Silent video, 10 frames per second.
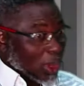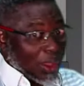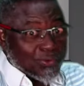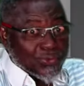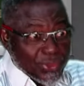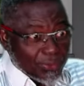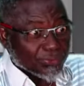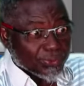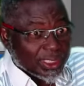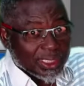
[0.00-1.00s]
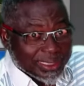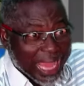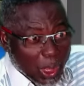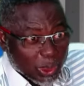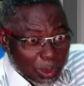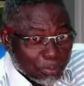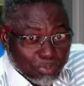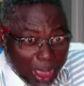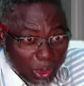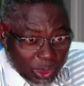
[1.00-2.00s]
have 50,000
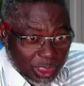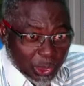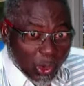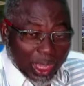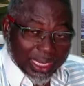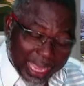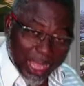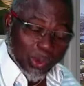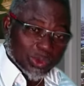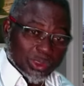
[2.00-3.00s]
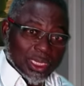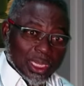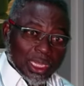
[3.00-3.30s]
pounds in your account,